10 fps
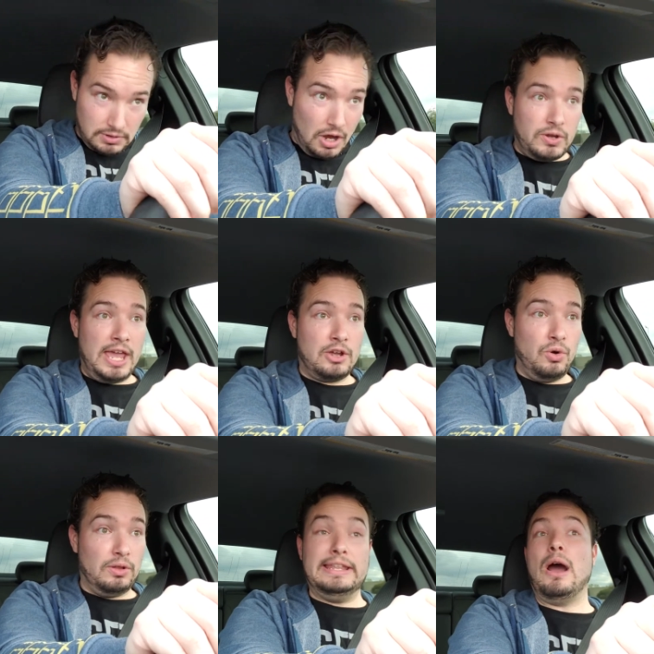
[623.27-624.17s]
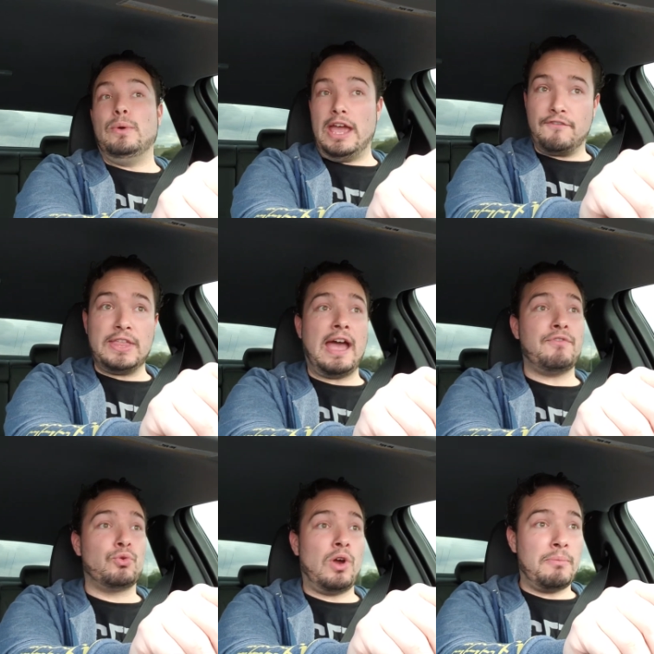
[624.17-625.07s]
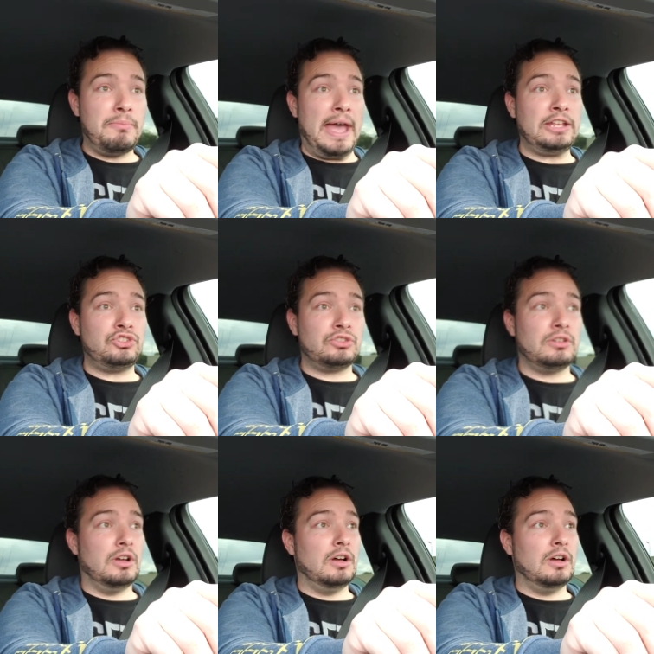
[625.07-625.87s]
Okay, cool. Now we have to have the rubber match.